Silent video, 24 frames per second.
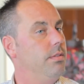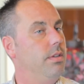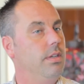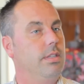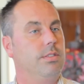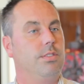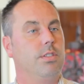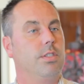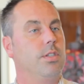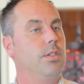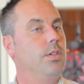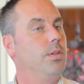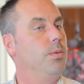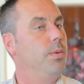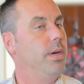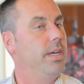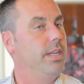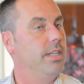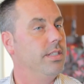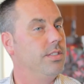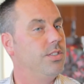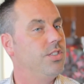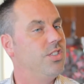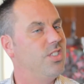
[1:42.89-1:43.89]
It's a good way
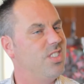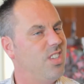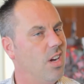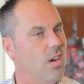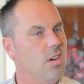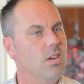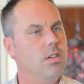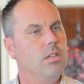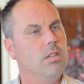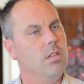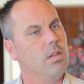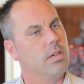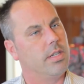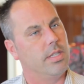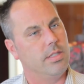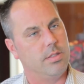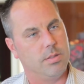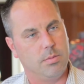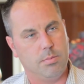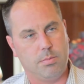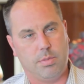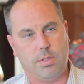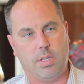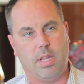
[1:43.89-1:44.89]
to start, look at
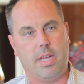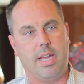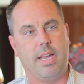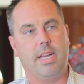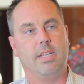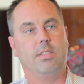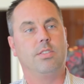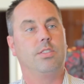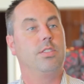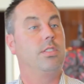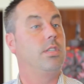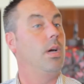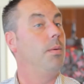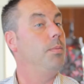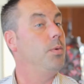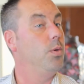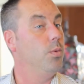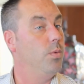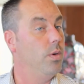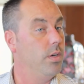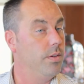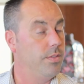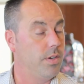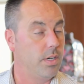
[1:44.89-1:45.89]
some plans, come to
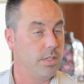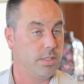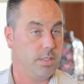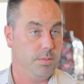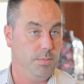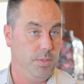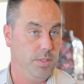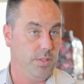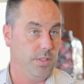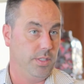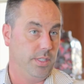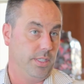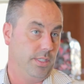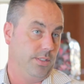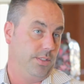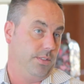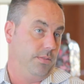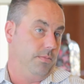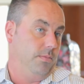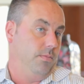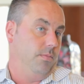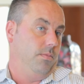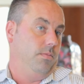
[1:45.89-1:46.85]
one of our communities.